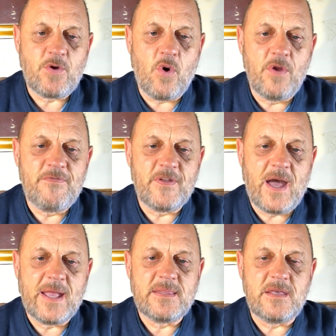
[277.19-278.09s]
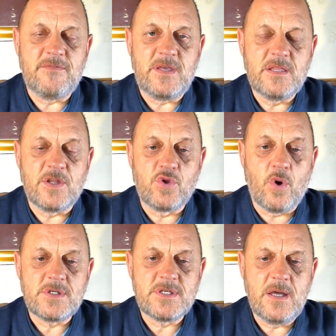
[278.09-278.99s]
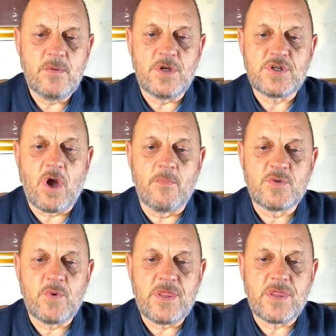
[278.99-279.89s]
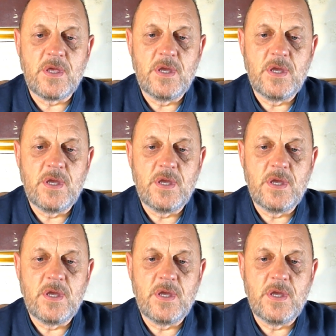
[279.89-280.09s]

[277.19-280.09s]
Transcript: on Fadak TV that Torsa, which comes with